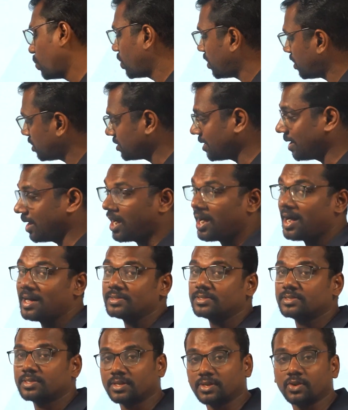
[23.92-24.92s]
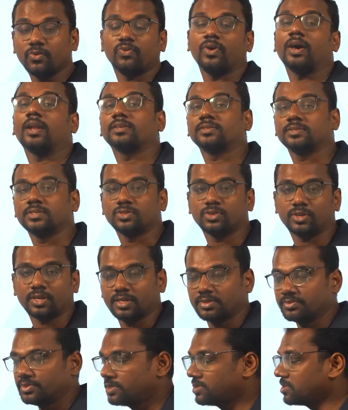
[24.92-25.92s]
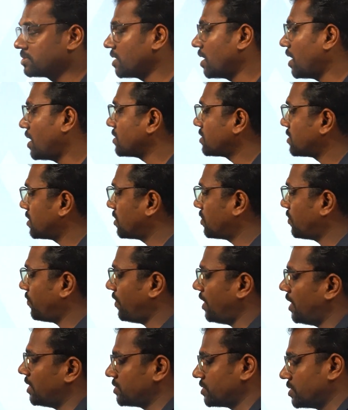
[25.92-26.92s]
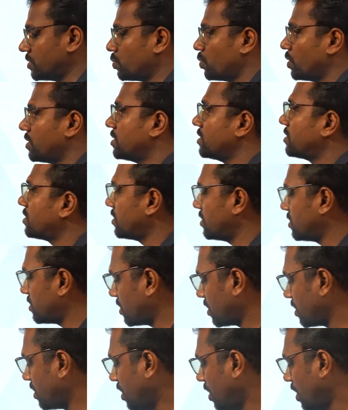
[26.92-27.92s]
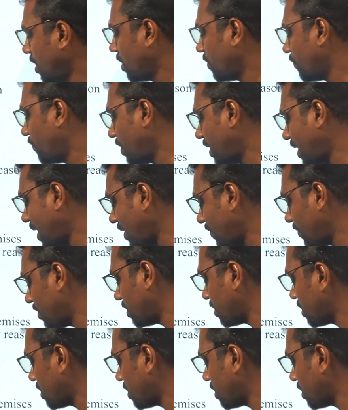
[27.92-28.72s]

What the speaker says: The last set of fallacies. Okay, this is the last set of fallacies we are discussing. We have